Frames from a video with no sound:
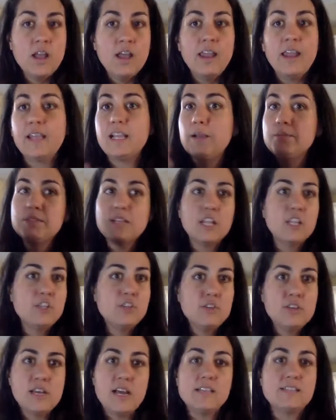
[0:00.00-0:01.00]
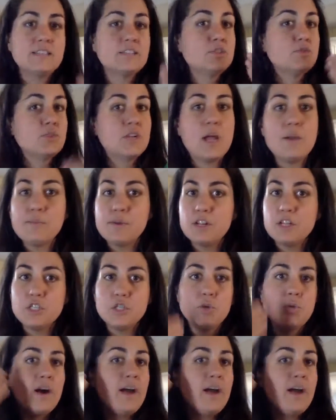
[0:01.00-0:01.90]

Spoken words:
Like I'm telling you guys, this is what I'm going to do.